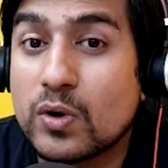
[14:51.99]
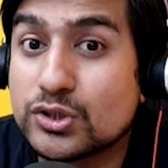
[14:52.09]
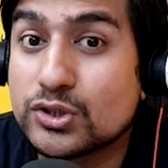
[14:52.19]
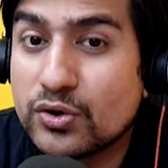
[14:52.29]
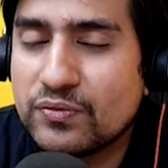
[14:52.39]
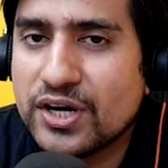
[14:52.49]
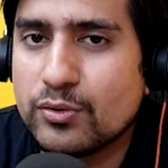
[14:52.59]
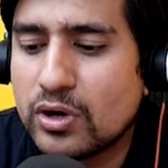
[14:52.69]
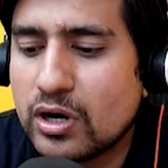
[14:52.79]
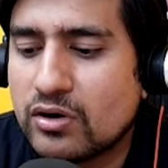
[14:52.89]
What should we
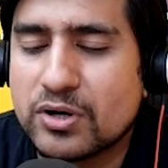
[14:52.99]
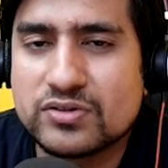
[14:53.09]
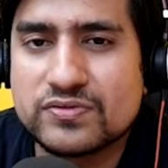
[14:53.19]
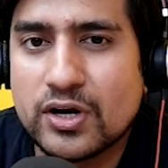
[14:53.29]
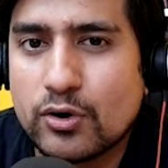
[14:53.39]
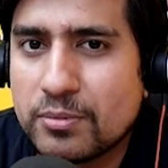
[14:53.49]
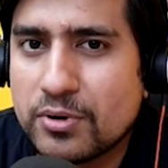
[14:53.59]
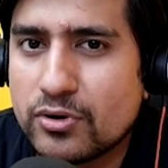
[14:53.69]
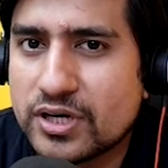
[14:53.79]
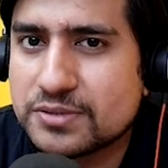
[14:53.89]
do now? Because we are not
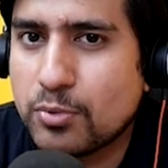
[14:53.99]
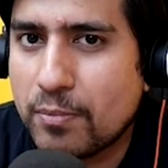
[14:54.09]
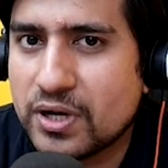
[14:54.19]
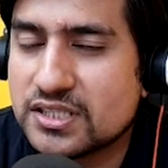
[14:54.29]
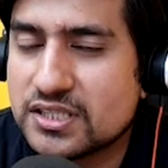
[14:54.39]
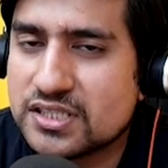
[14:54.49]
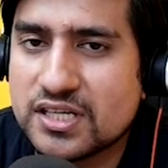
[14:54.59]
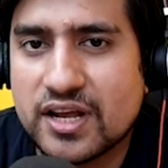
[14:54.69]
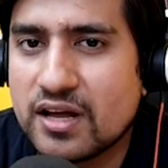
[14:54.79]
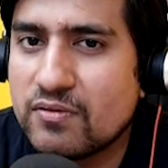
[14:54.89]
able to test properly. This is
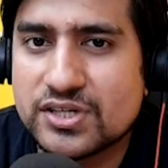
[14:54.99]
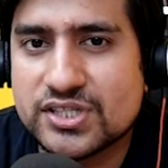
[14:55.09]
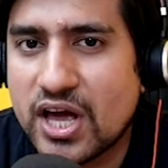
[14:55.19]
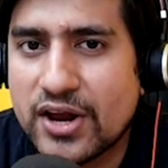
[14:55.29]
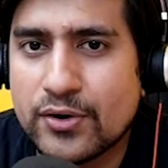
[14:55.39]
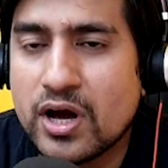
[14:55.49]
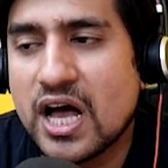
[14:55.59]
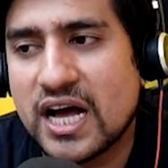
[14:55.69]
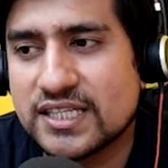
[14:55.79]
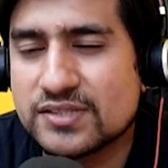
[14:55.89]
a real world scenario,
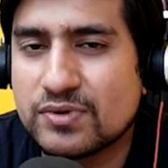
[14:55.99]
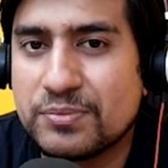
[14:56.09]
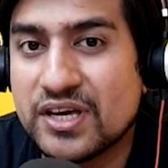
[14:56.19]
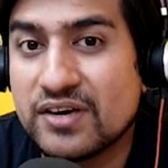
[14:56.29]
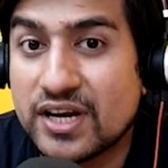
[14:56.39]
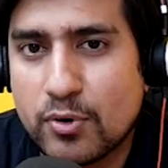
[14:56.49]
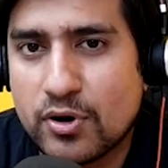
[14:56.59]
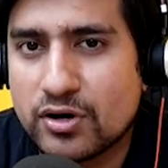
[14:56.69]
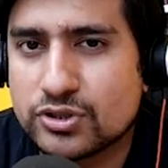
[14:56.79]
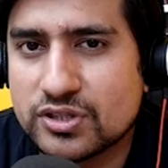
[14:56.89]
and this will be a very
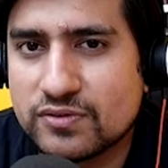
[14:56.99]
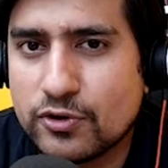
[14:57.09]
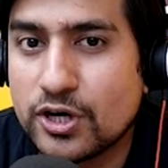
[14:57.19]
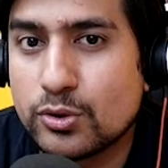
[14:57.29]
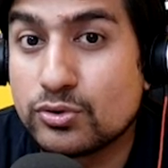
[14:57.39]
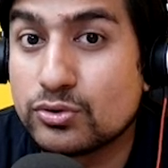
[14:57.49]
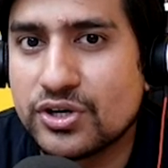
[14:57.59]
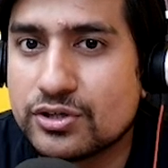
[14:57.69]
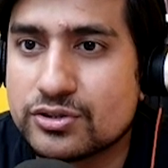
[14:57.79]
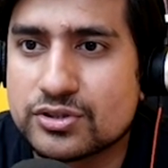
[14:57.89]
important question for a two to
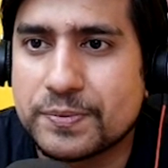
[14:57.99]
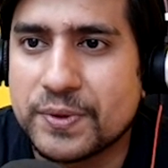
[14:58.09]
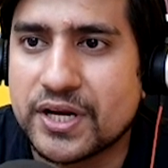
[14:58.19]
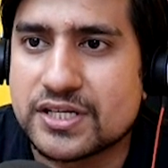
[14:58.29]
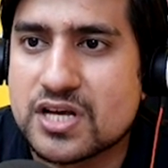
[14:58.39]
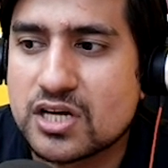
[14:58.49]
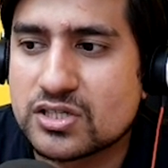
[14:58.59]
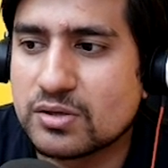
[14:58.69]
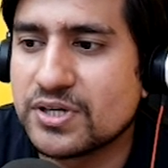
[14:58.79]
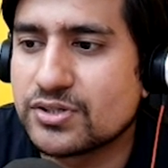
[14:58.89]
three years of experience.
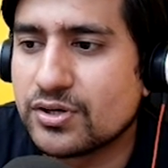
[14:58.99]
So make sure